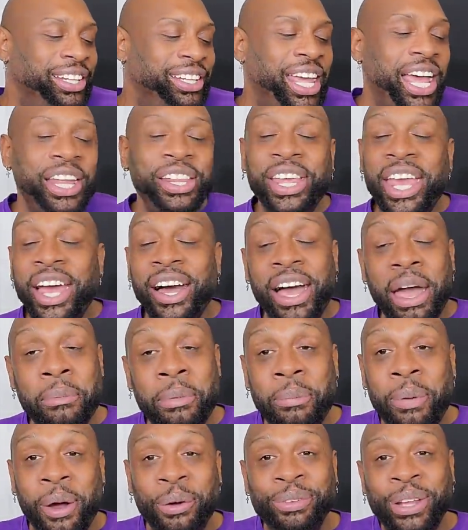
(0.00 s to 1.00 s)
yeah,
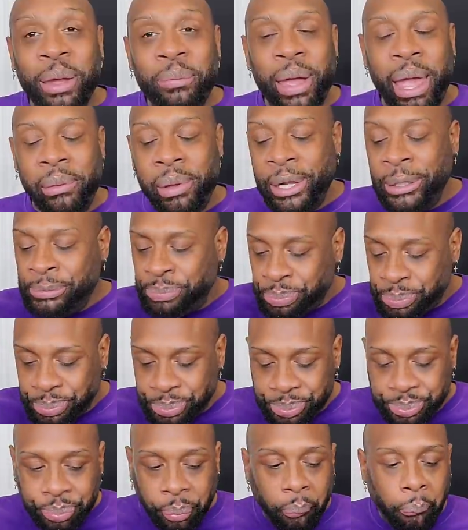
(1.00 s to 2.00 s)
happy birthday, baby.
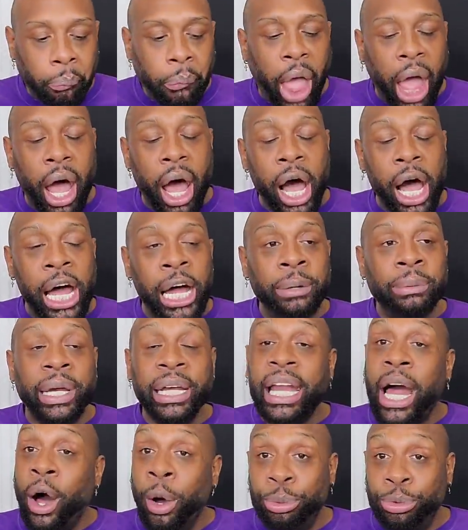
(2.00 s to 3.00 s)
Uh,
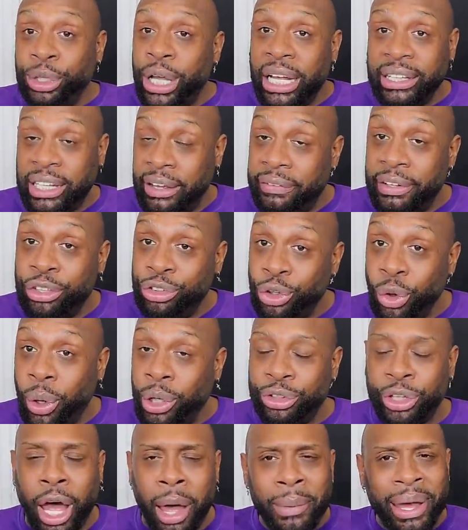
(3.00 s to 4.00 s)
and I hope you guys have
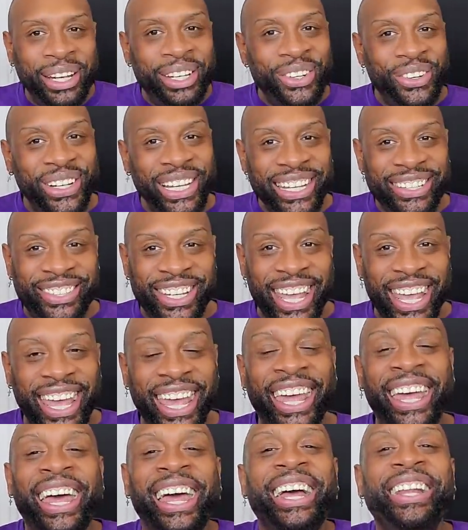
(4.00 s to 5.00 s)
enjoyed. To all my new
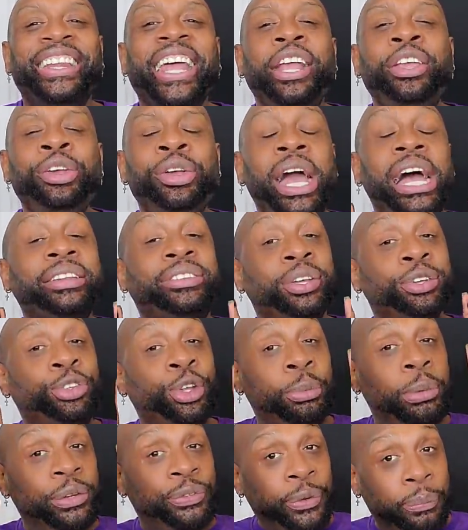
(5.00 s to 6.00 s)
Legion, thank you guys so,
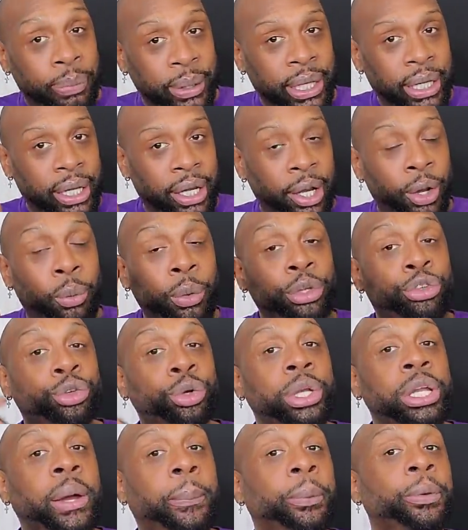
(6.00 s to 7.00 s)
so much for being here. We
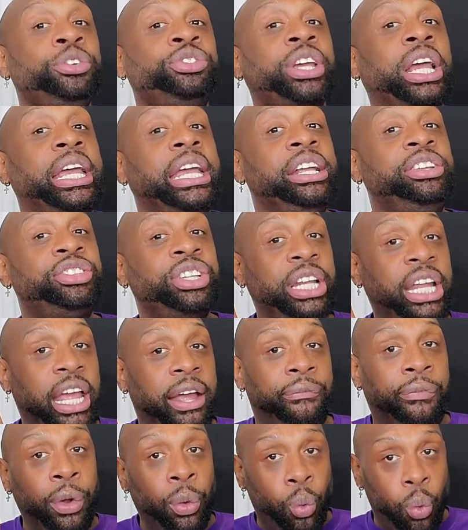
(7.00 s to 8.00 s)
truly appreciate each and
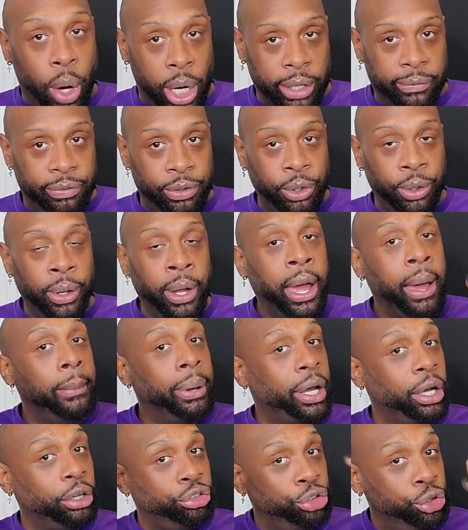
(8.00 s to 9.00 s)
every one of you
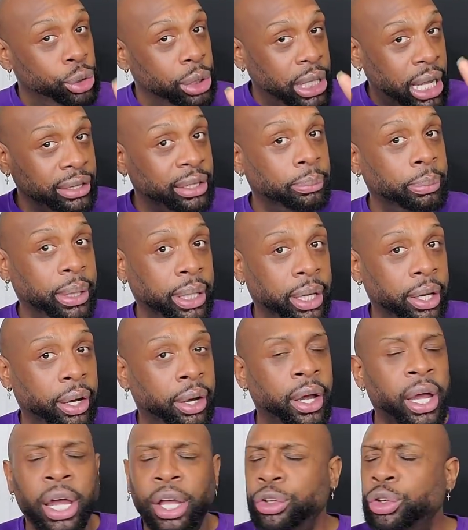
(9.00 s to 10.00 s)
because you didn't have to be here.
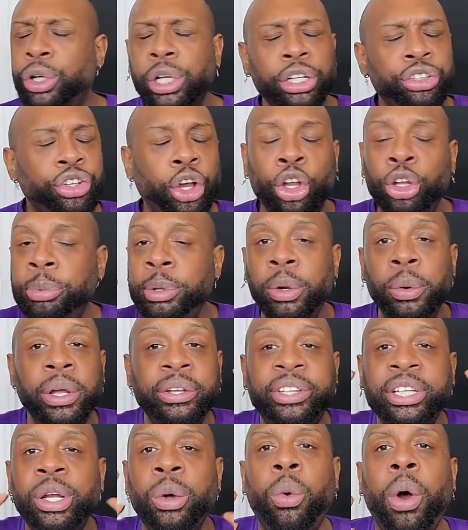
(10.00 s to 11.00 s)
You could have chose to be the
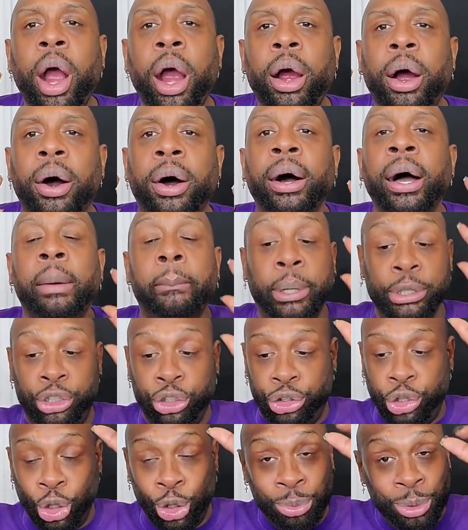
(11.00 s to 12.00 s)
rest in the world, but
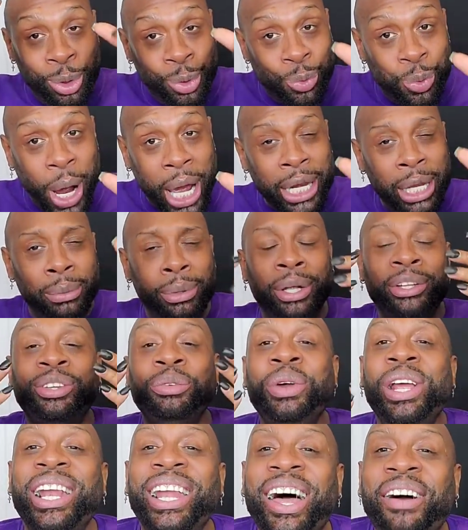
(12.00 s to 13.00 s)
you chose to be right here with us,
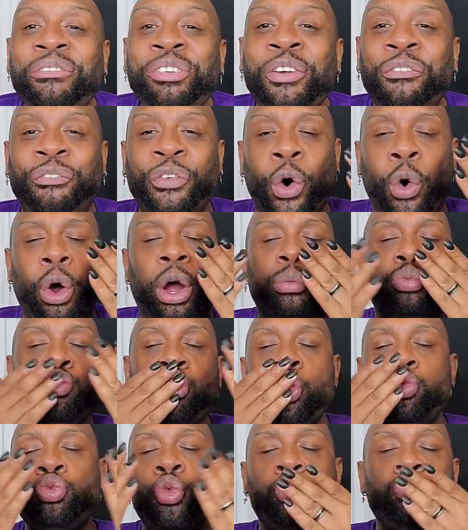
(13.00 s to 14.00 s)
and we love you for it.
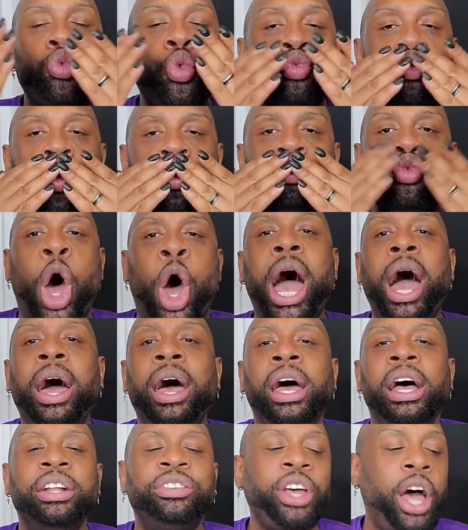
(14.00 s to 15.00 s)
Mwah.
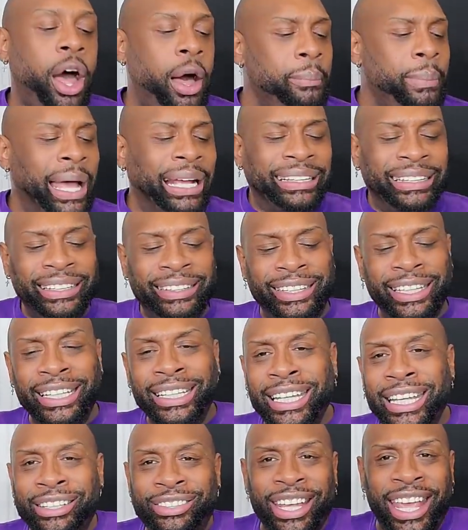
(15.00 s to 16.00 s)
To all my
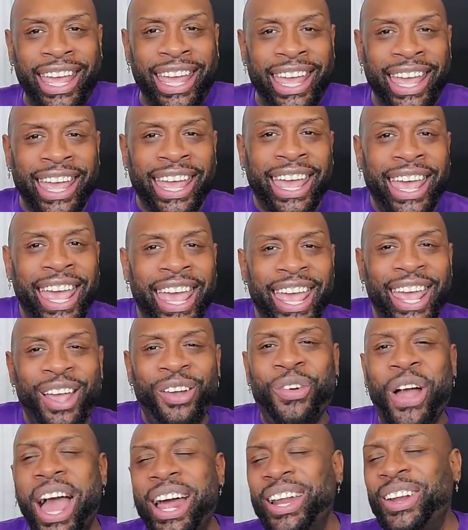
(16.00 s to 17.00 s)
sisterly gen, hey,
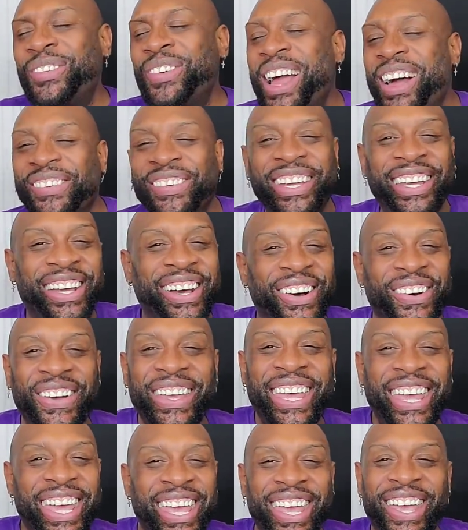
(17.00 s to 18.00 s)
round and round we go,
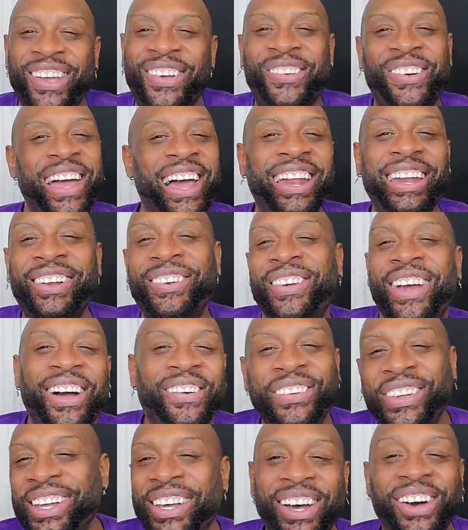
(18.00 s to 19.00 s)
hey, round and
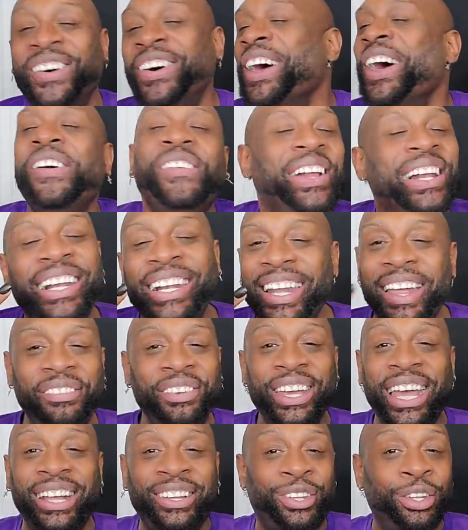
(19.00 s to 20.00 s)
round we go. We love
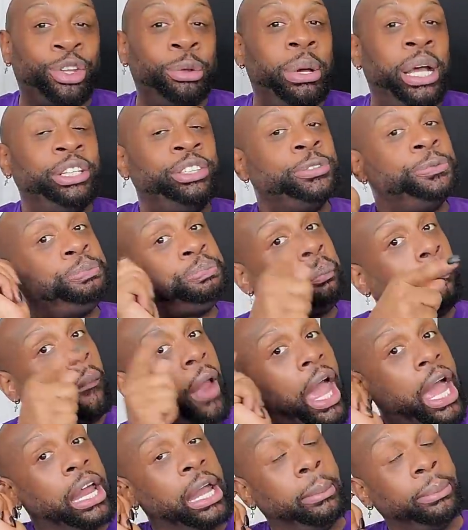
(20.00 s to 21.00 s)
you guys so, so much.
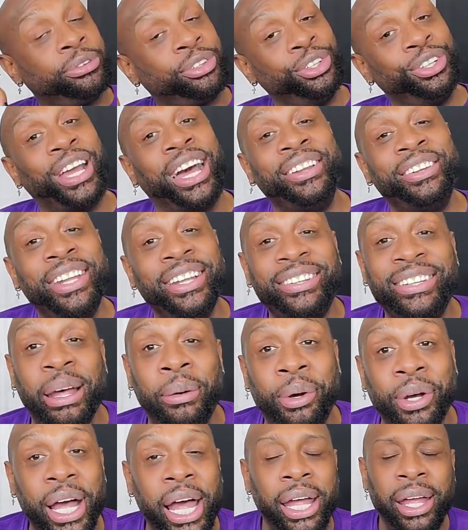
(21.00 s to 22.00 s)
And I'm going to see you guys next
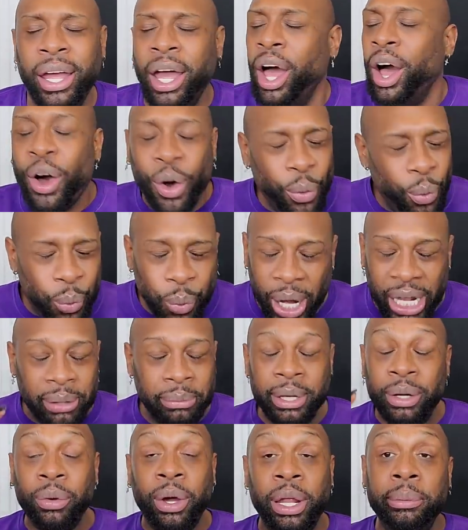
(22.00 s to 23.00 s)
time, okay? Wait
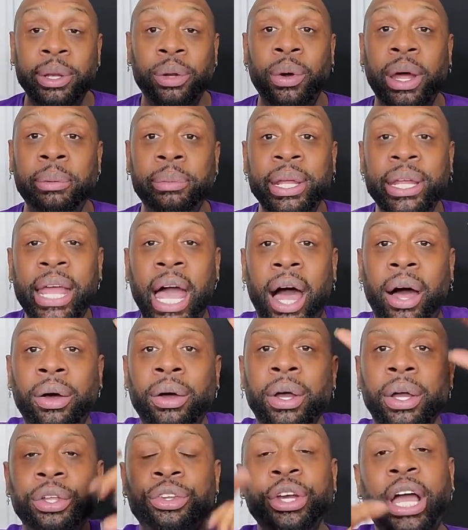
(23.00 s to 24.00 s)
a minute, wait a minute, wait a minute,
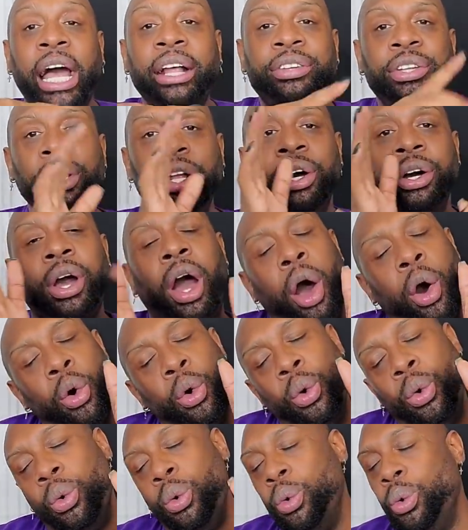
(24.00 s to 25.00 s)
y'all. You guys look,
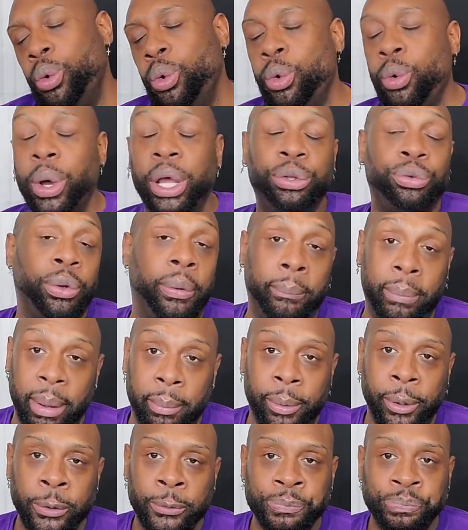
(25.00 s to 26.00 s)
always
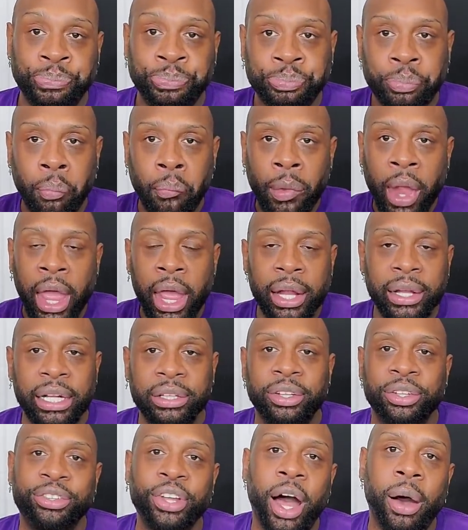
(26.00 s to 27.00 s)
remember,
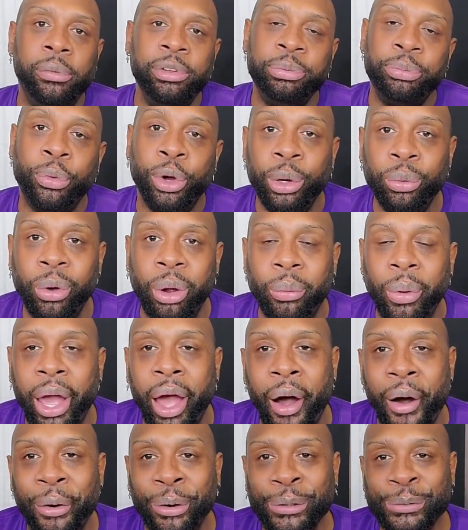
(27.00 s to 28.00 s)
that there's always more than one way
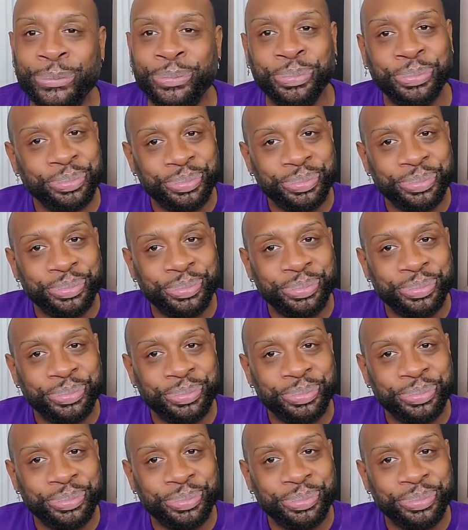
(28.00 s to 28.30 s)
home.